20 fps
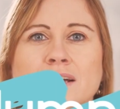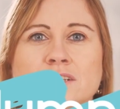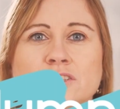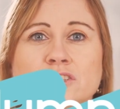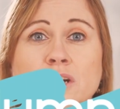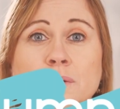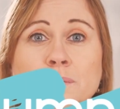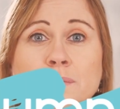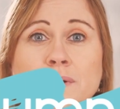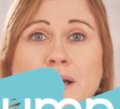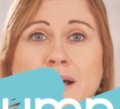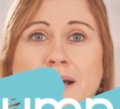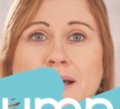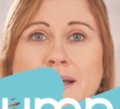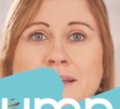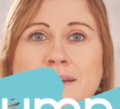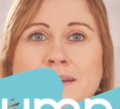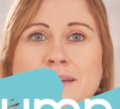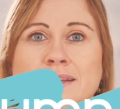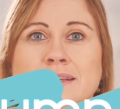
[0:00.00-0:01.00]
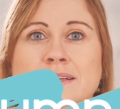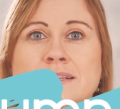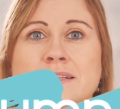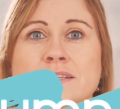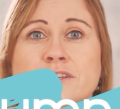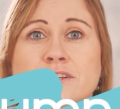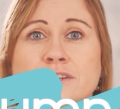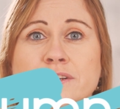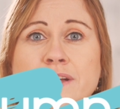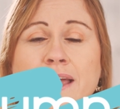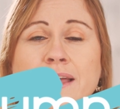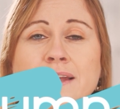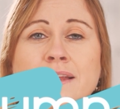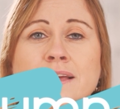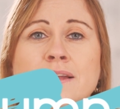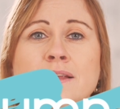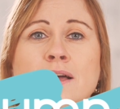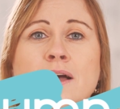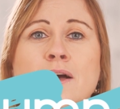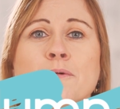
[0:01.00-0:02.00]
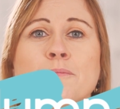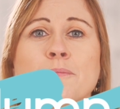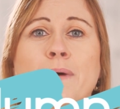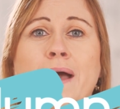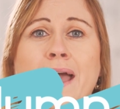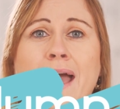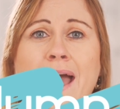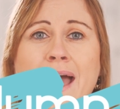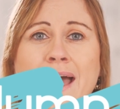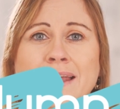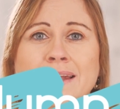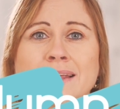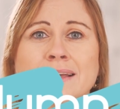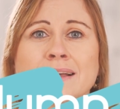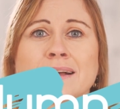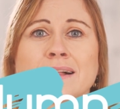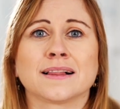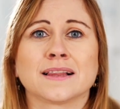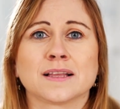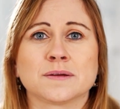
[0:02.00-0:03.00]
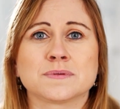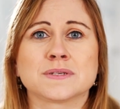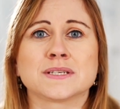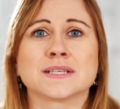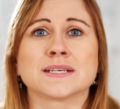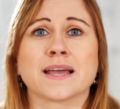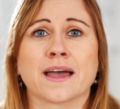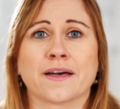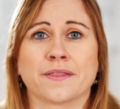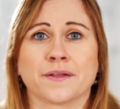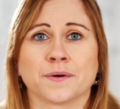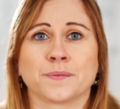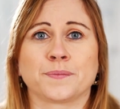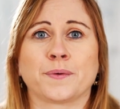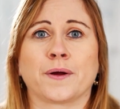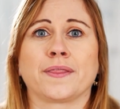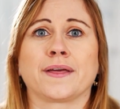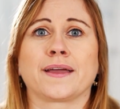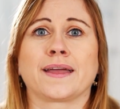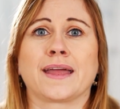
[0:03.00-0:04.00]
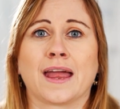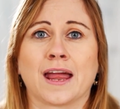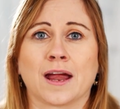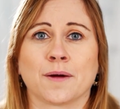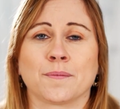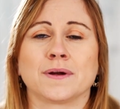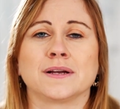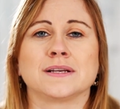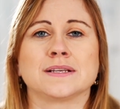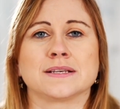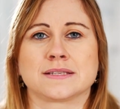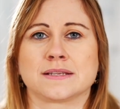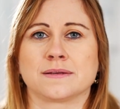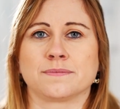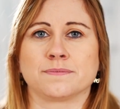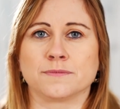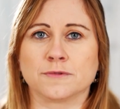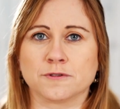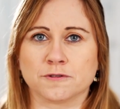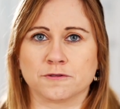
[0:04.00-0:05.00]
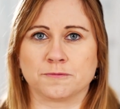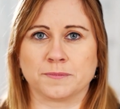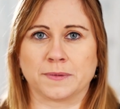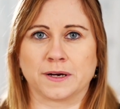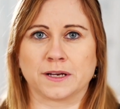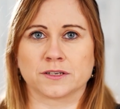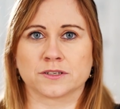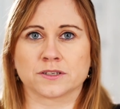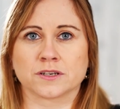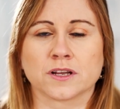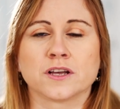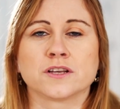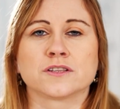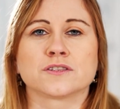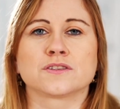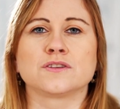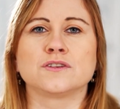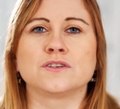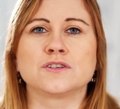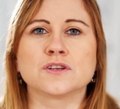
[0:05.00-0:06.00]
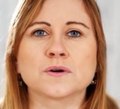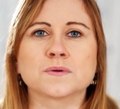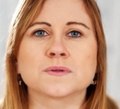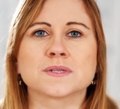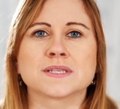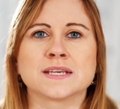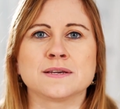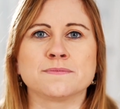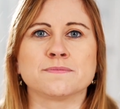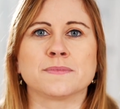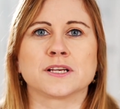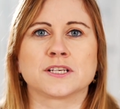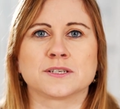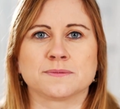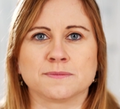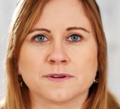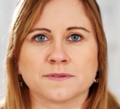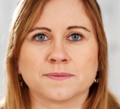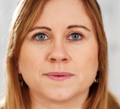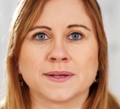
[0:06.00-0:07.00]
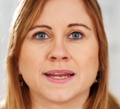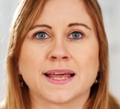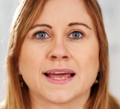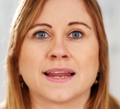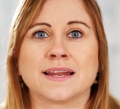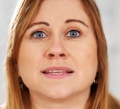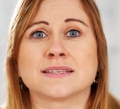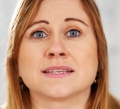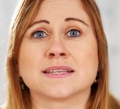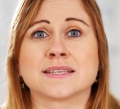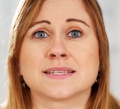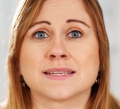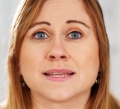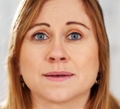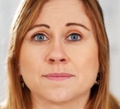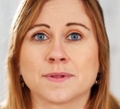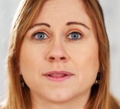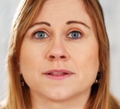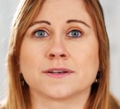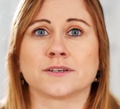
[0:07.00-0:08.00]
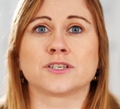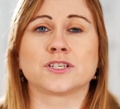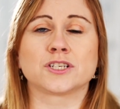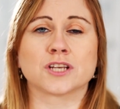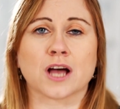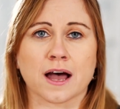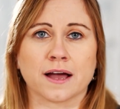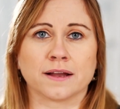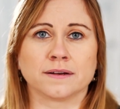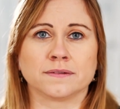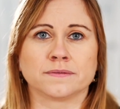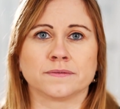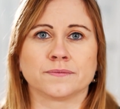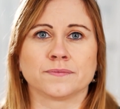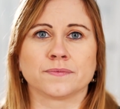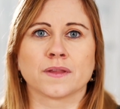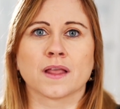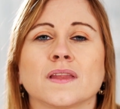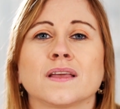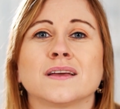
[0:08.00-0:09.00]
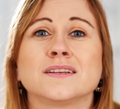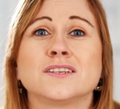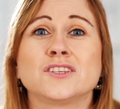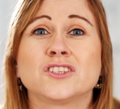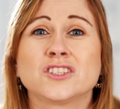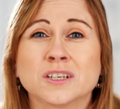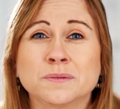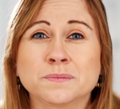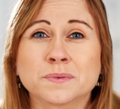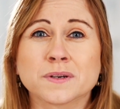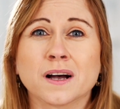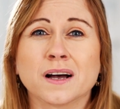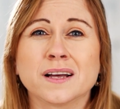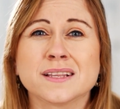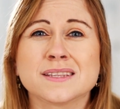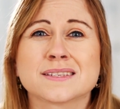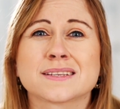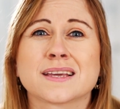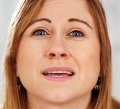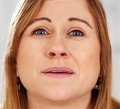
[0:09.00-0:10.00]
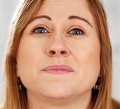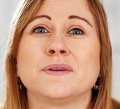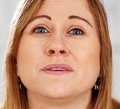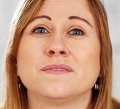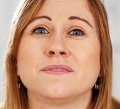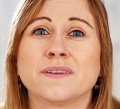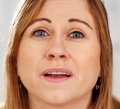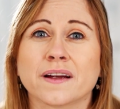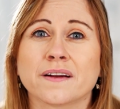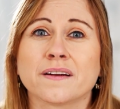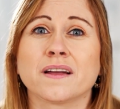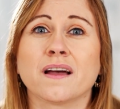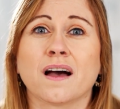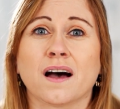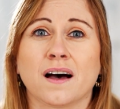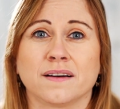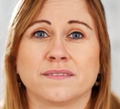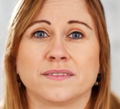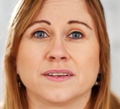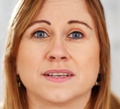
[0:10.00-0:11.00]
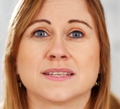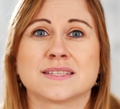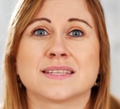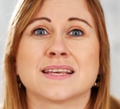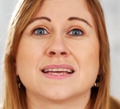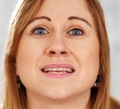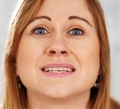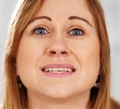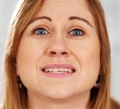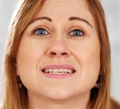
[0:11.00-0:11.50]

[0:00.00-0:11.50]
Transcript: a jump cut is created by adding clips together where the camera doesn't move much. So you don't see much movement and it's a similar shot. Jump cuts can be very obvious and